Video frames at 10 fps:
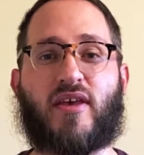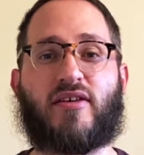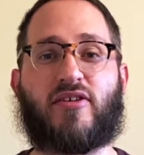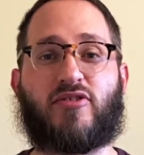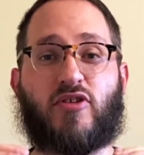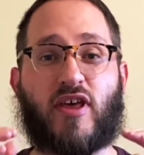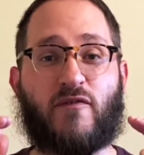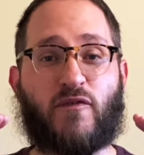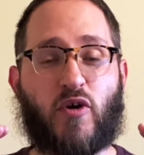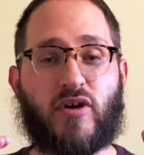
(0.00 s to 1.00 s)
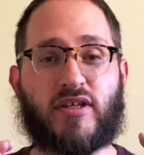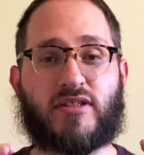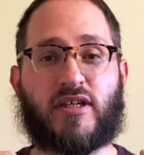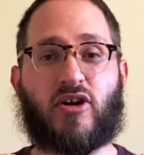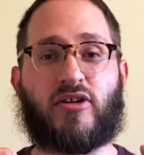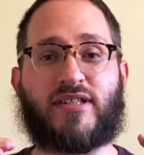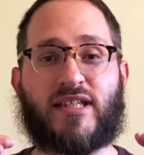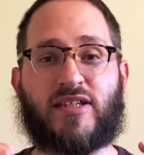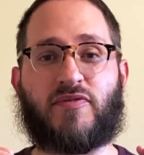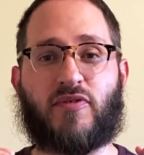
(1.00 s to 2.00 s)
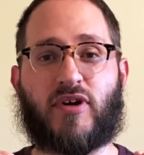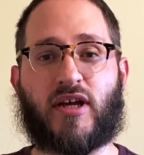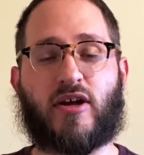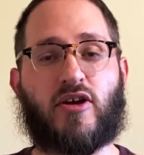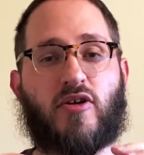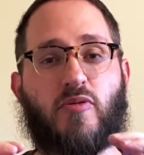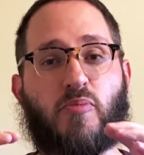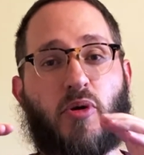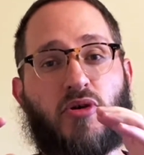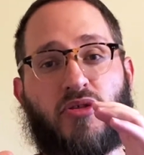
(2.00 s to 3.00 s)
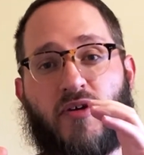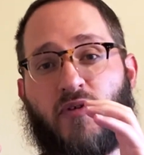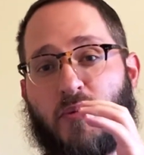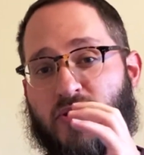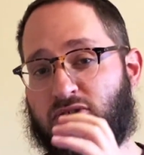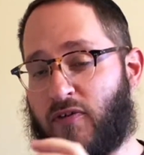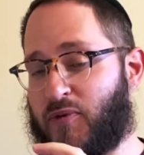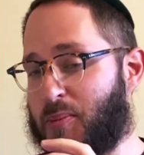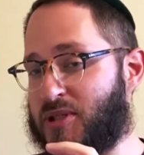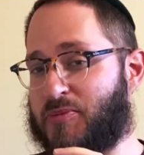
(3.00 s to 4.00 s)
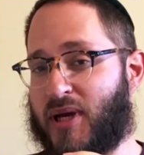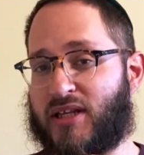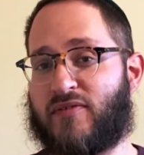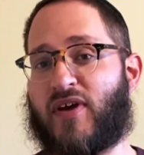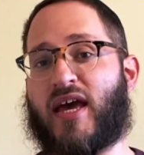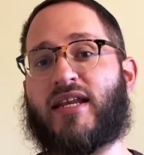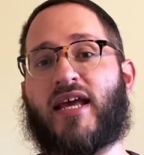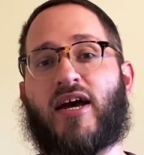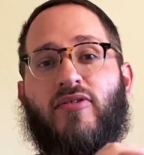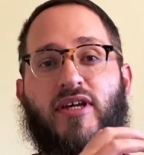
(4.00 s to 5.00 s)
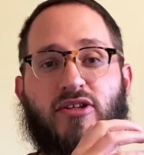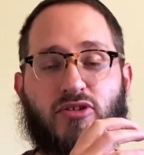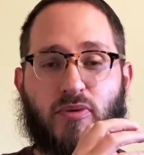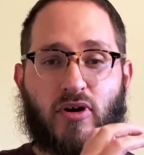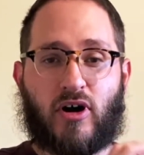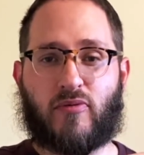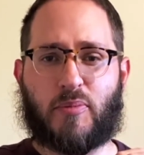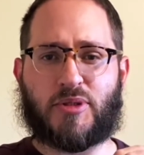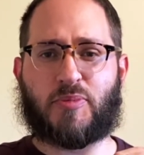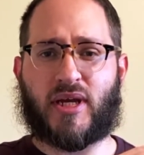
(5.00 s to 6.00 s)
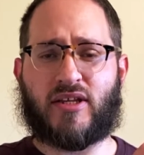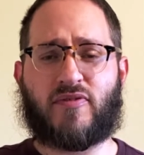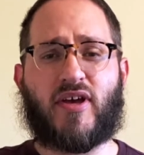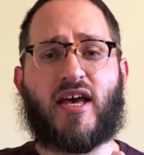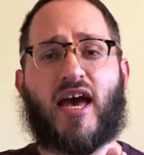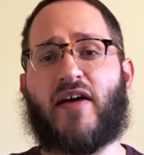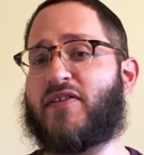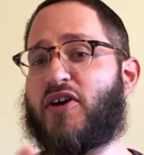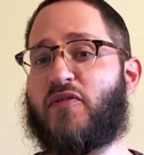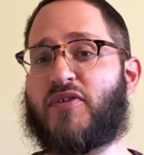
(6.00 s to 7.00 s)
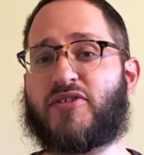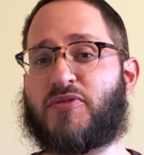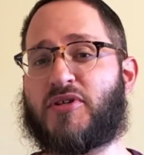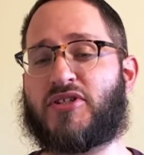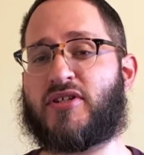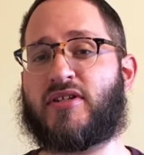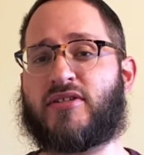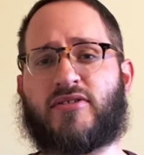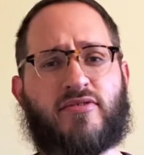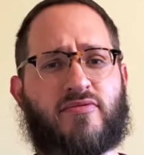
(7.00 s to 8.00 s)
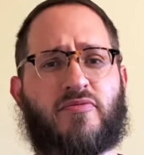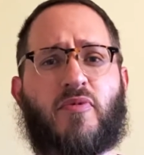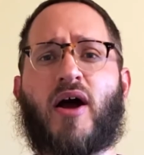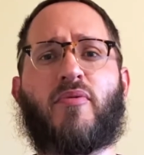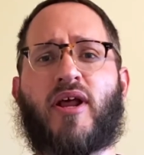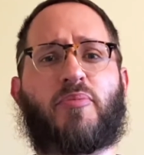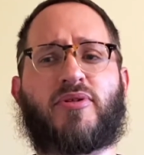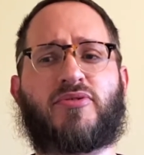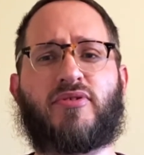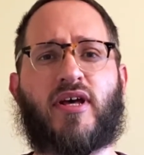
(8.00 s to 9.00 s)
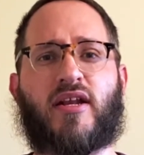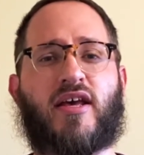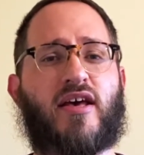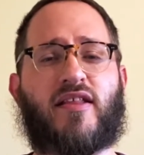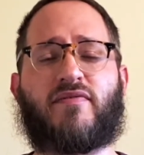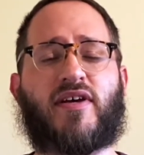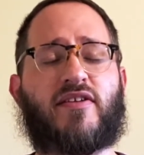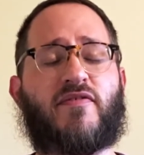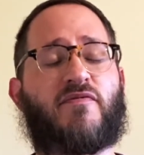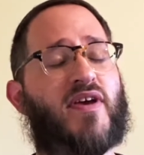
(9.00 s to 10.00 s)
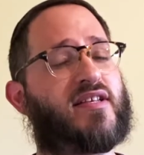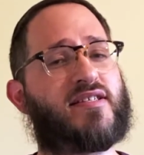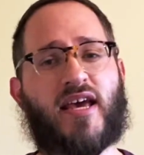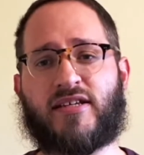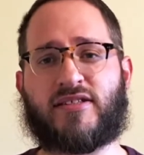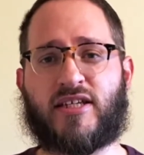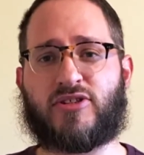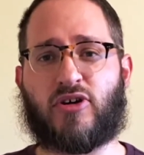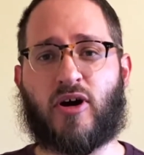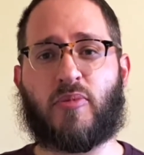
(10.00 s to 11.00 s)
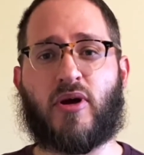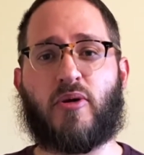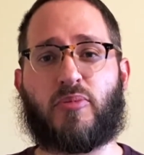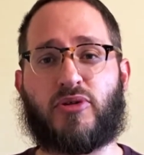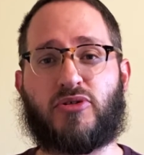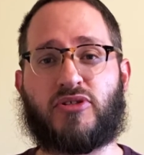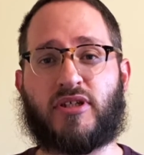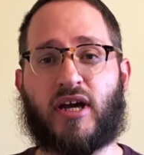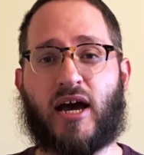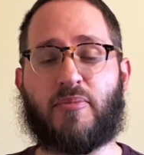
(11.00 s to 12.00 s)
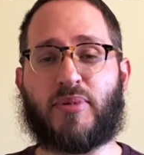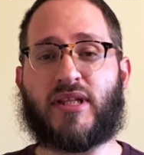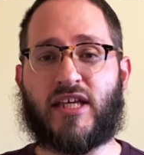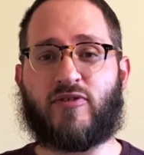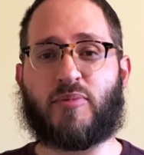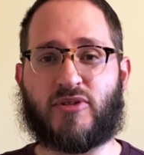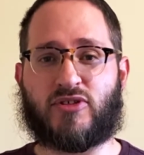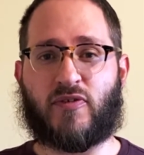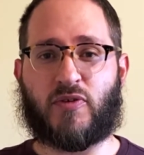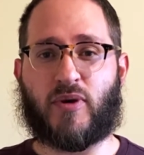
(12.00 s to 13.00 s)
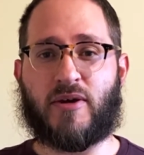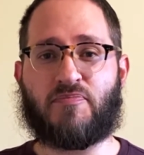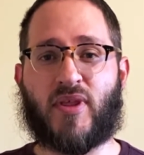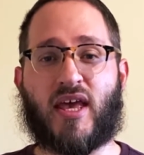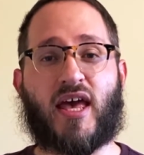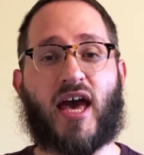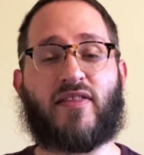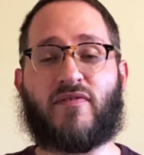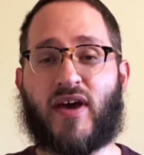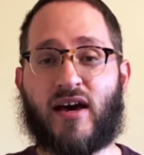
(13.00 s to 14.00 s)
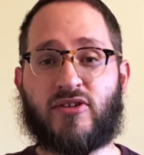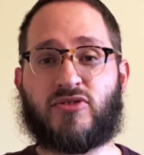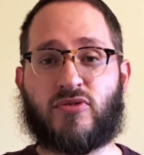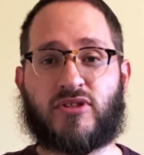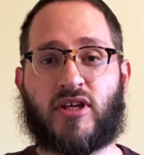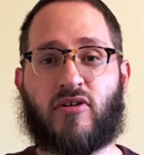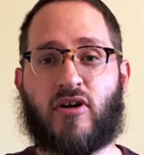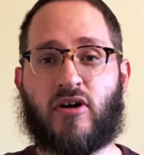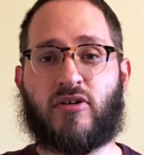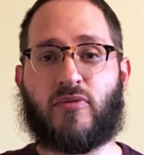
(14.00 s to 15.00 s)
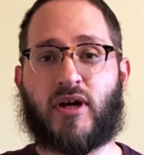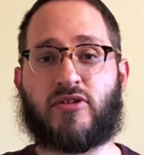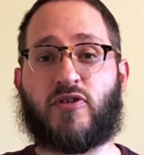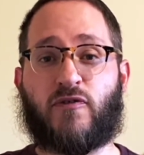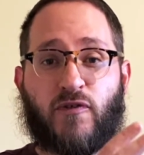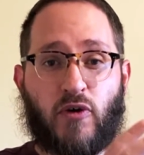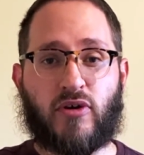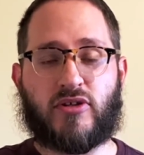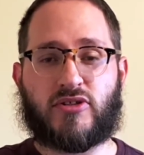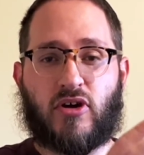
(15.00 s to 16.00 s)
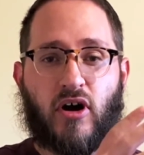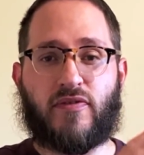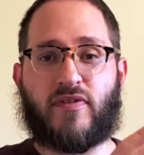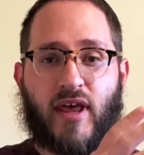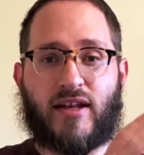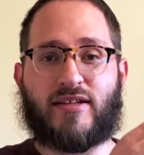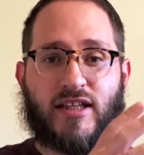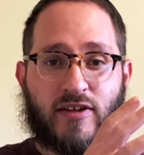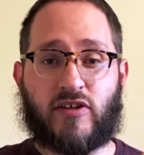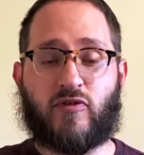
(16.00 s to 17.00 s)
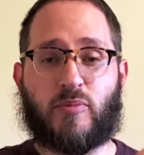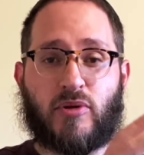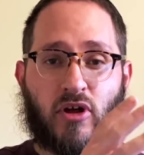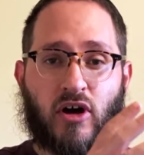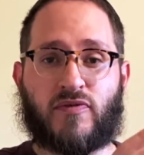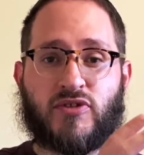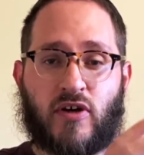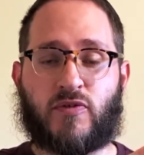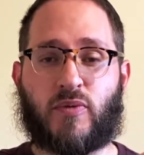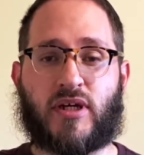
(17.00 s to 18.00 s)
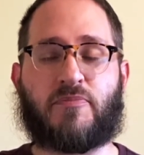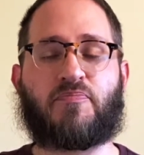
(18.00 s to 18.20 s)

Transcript: So they're focusing on delivering both from a software perspective and now into a hardware perspective. And the obvious question is, why would Apple do that? They've done a fantastic job producing unbelievable software, and they've outsourced their hardware to focus on that deliverable of software.